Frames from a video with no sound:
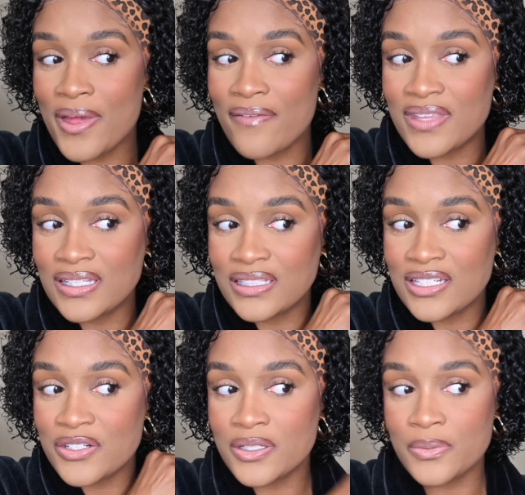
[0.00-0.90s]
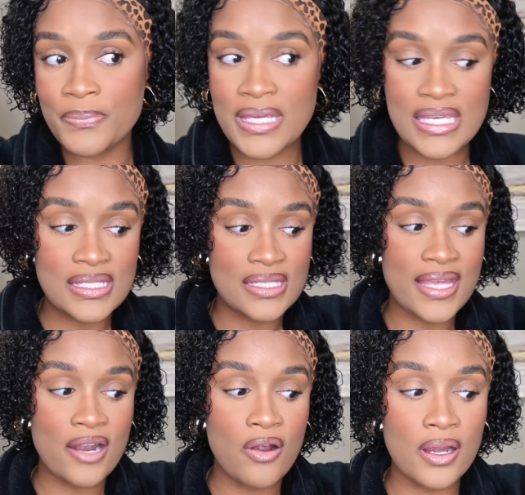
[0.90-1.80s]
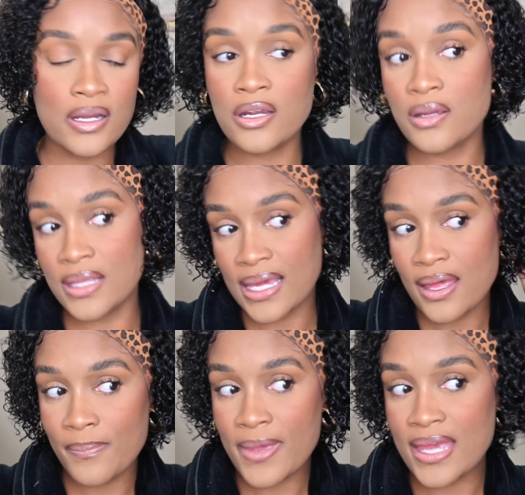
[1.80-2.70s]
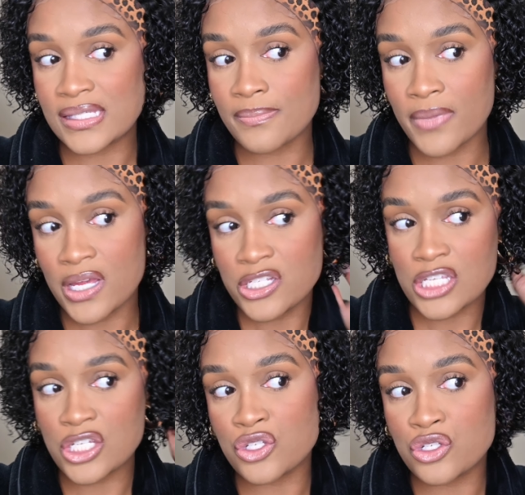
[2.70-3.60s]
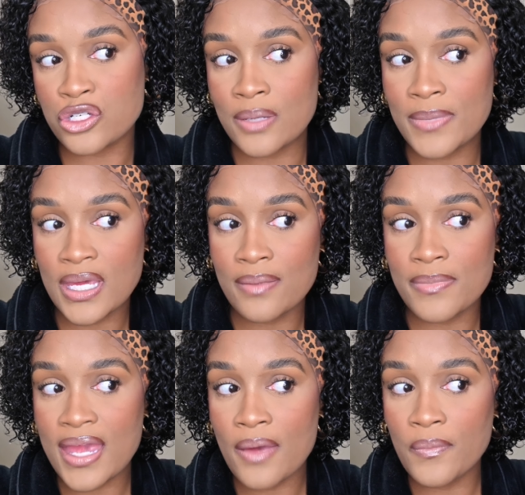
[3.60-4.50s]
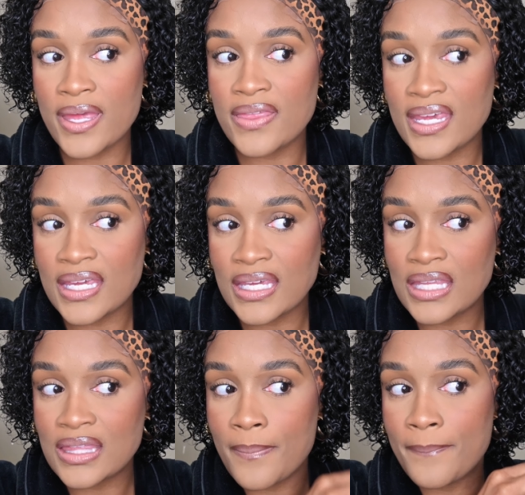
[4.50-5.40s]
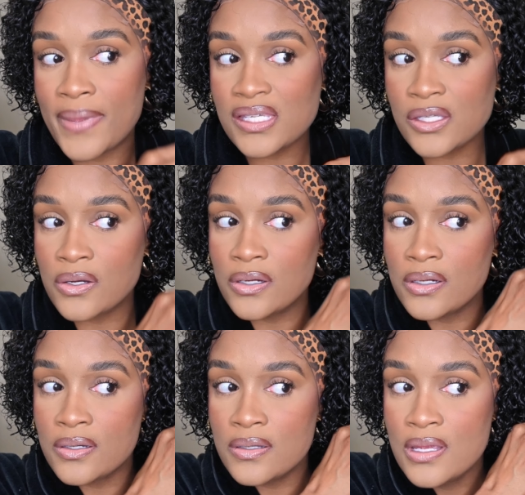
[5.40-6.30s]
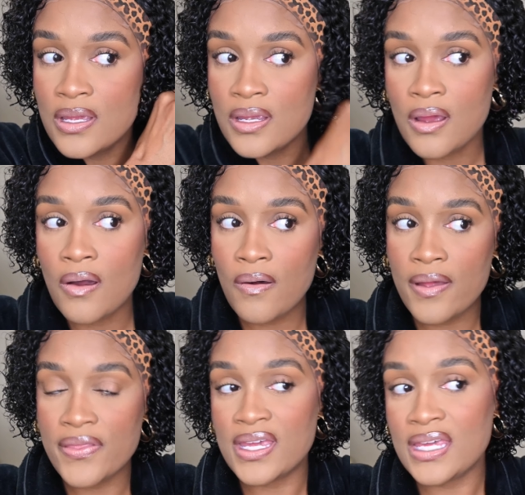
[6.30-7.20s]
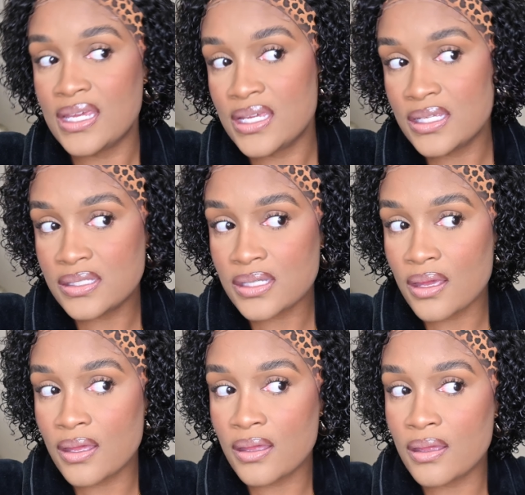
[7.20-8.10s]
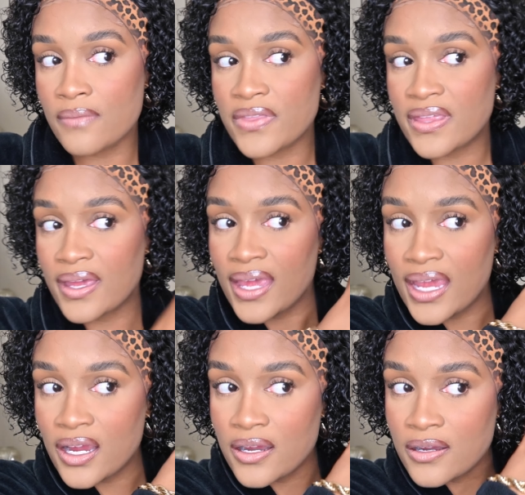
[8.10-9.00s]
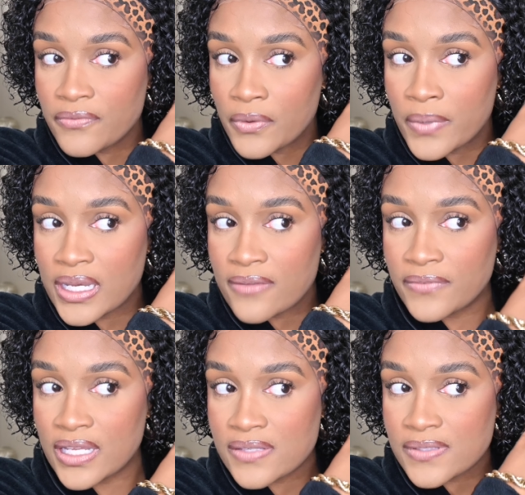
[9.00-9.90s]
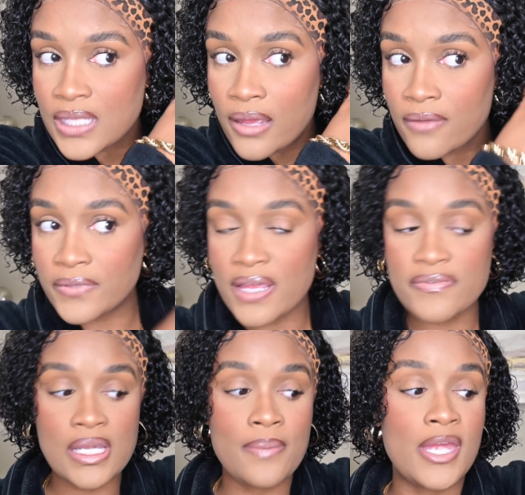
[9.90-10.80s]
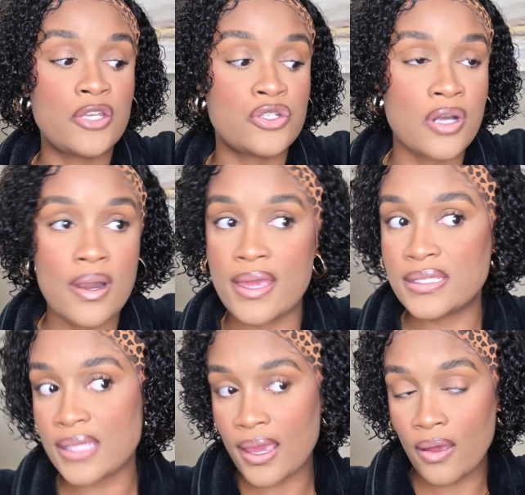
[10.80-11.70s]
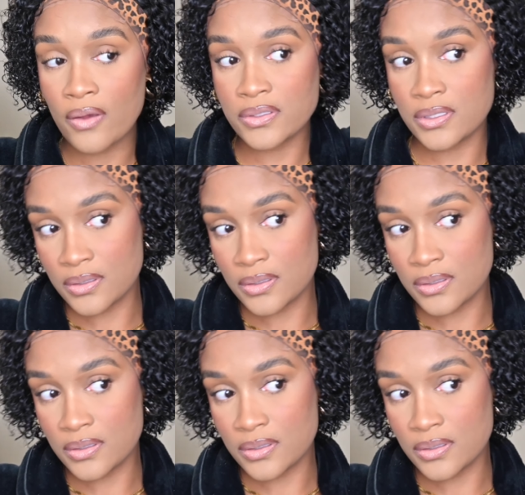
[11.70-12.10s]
of the little pieces that aren't curling up as much and just trimming them. That way they can get the best curl on the ends of the hair for when it fluffs up and dries out.